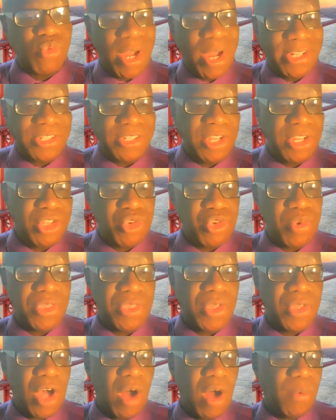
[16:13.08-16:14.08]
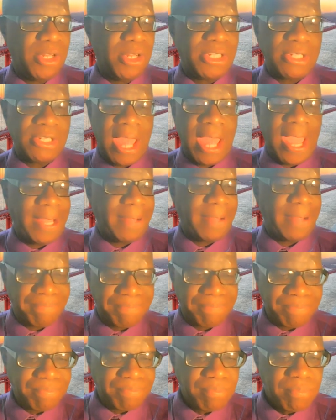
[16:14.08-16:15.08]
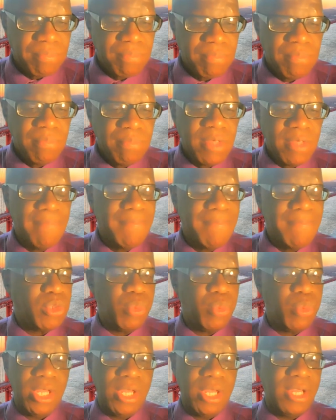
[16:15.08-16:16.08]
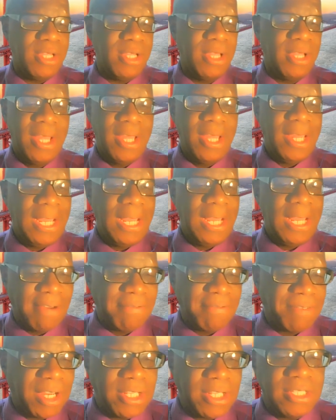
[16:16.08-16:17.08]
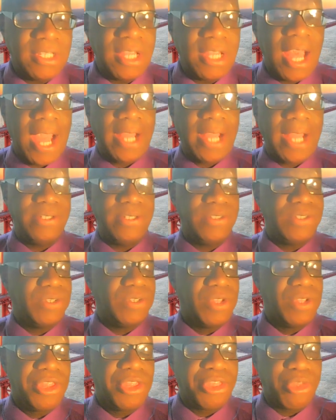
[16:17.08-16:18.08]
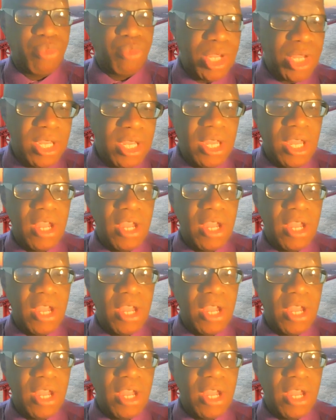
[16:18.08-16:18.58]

resting during the hours like between 11 and 3,